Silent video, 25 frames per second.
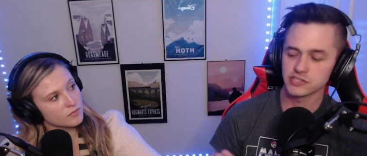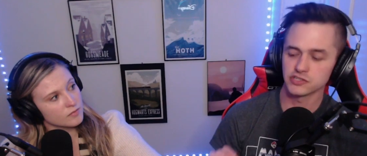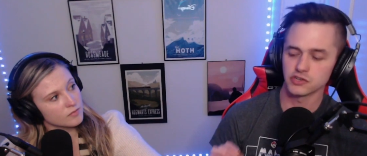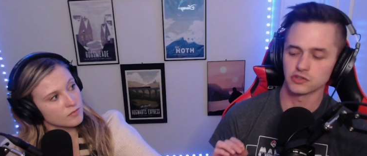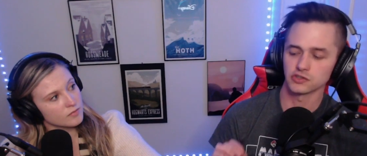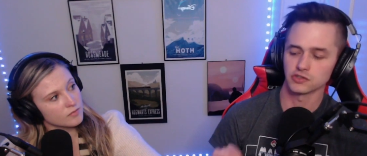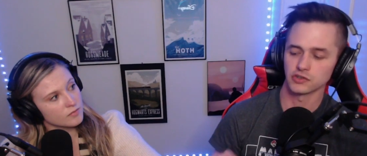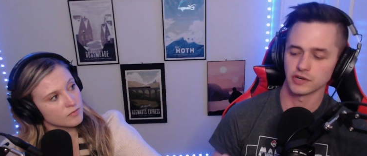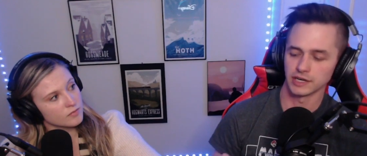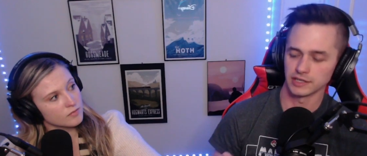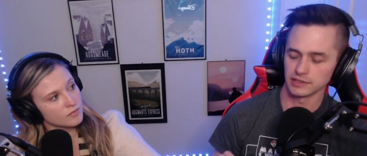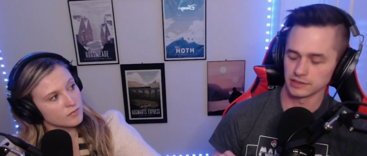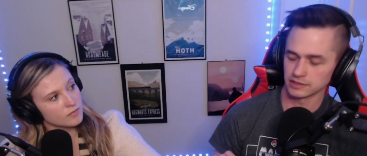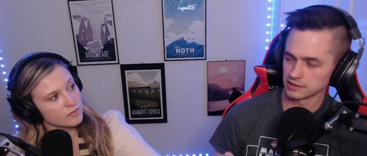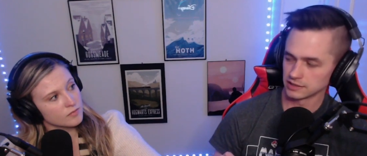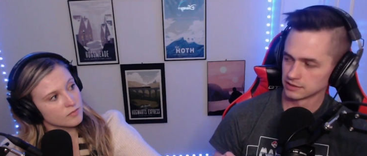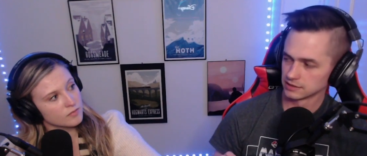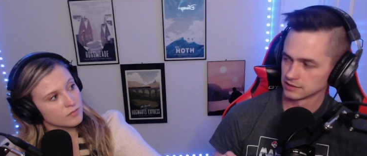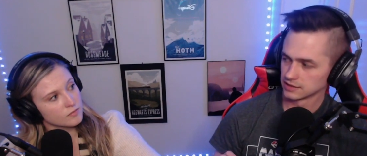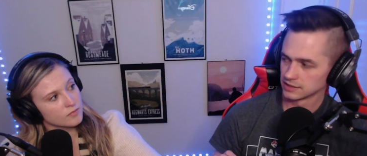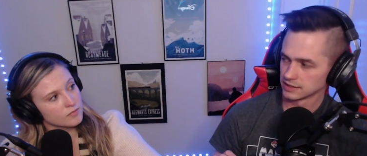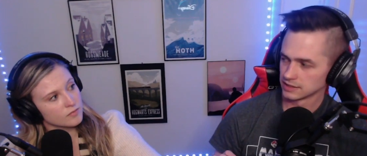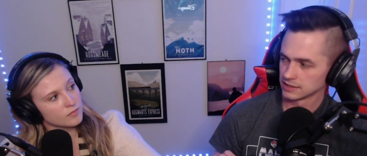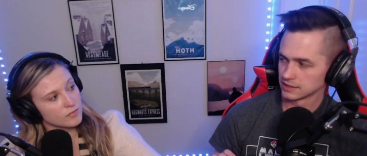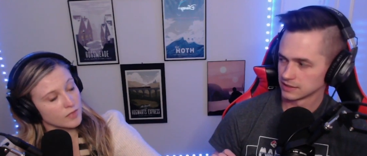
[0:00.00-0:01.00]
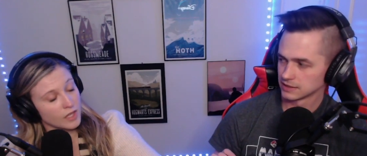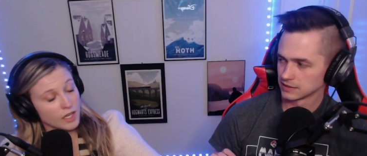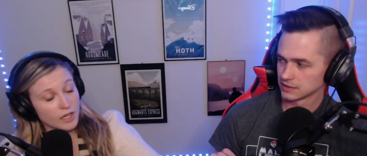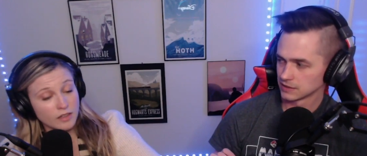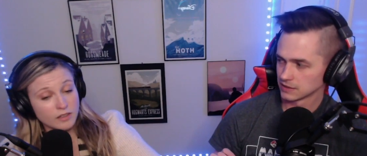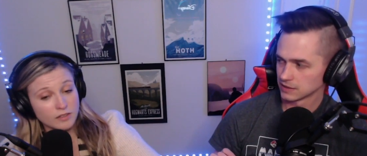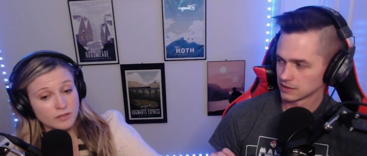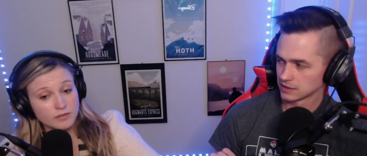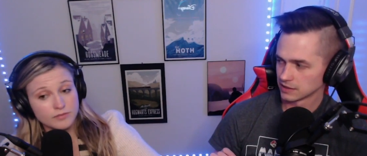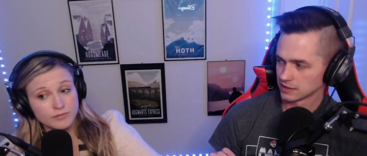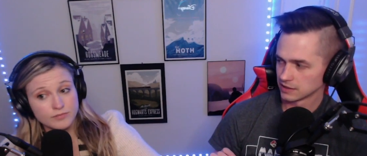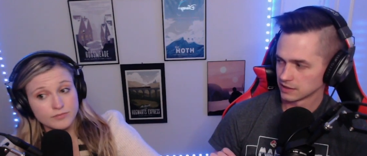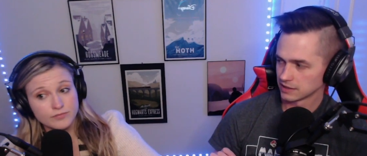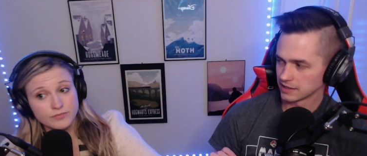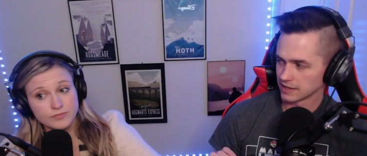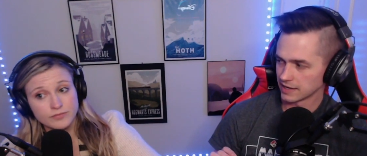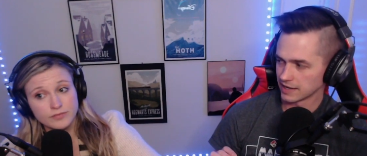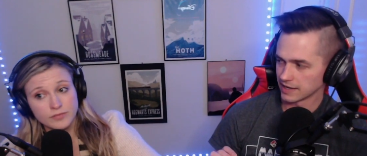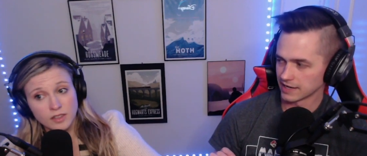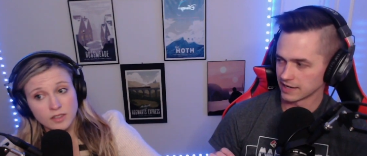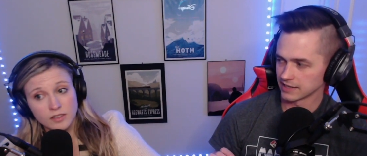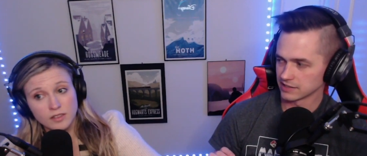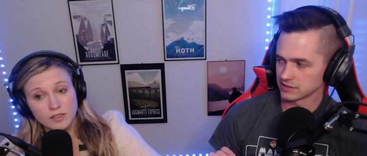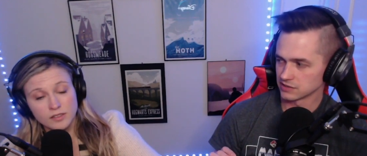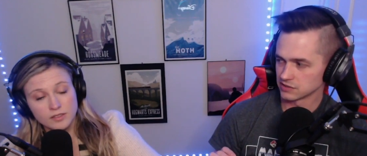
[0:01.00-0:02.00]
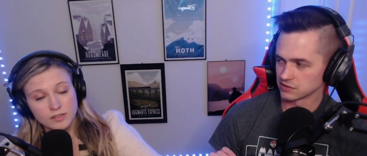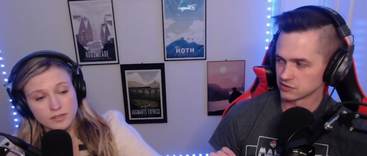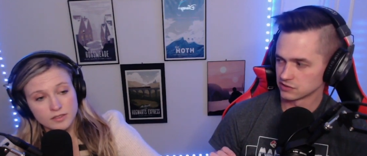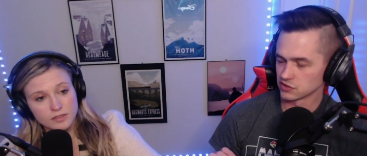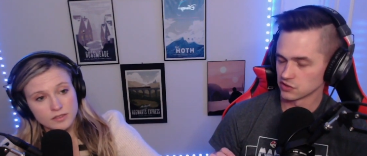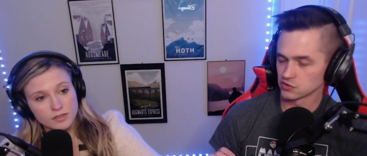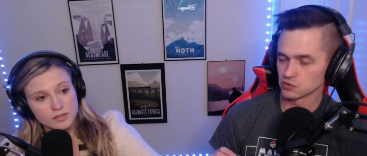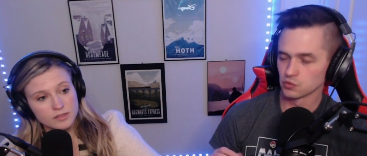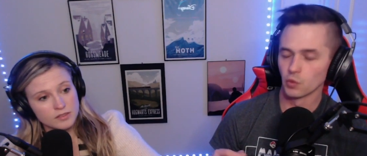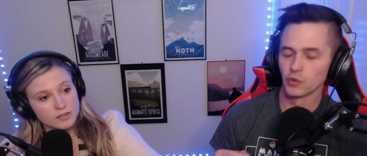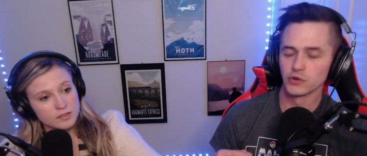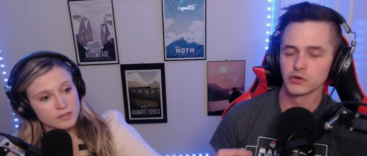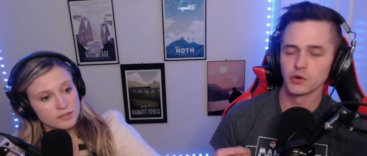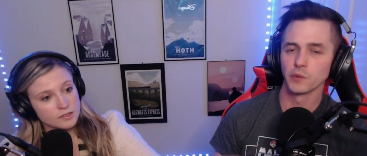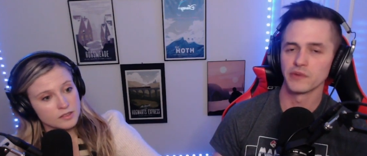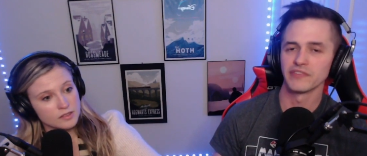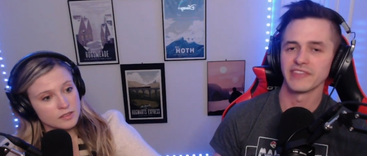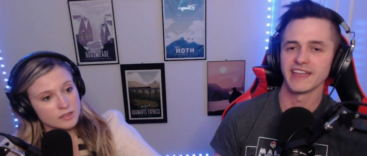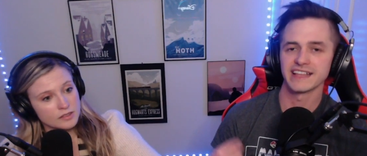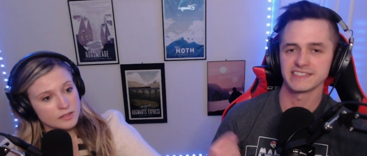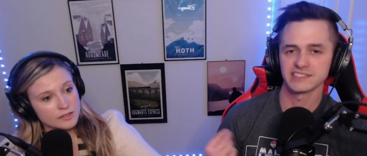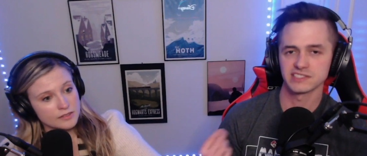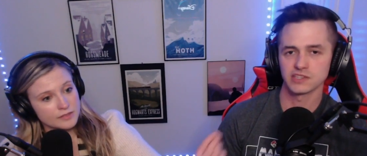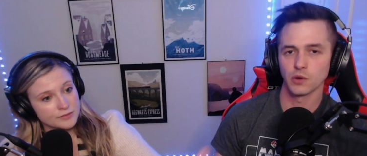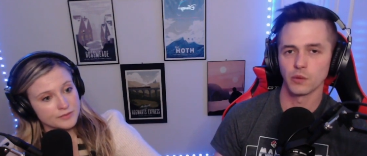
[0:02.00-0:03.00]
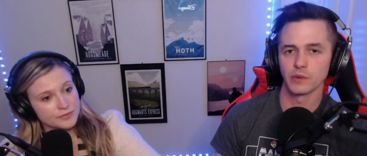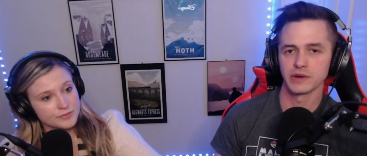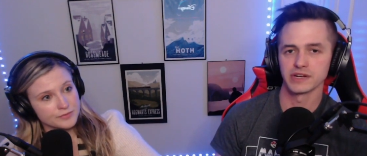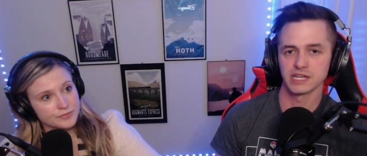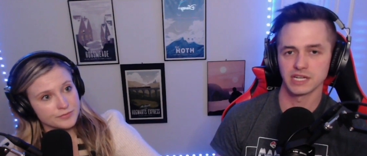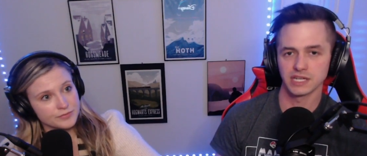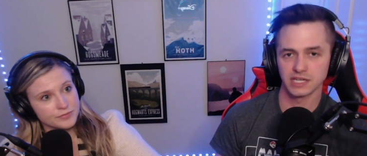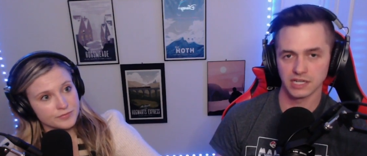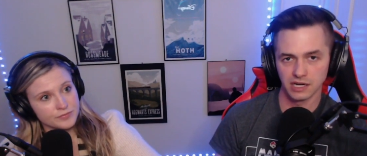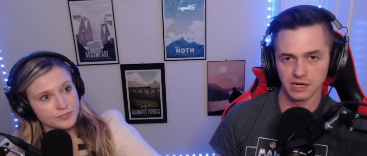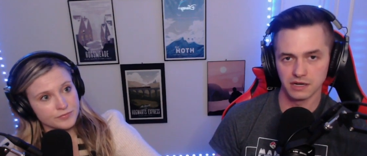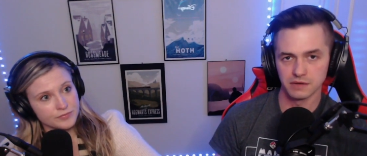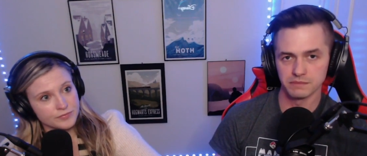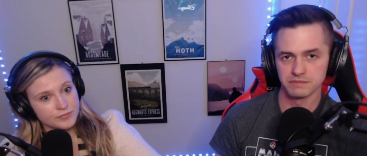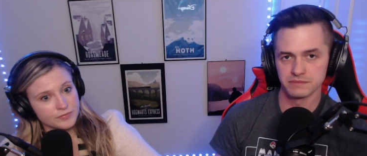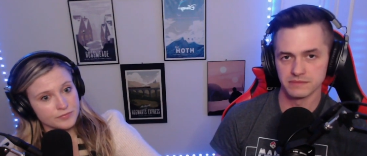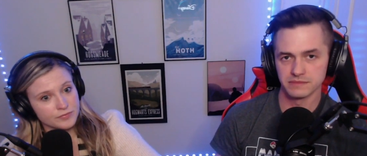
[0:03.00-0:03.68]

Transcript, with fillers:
Speaker 1: trailer. Yeah. And I just wonder when that's going to come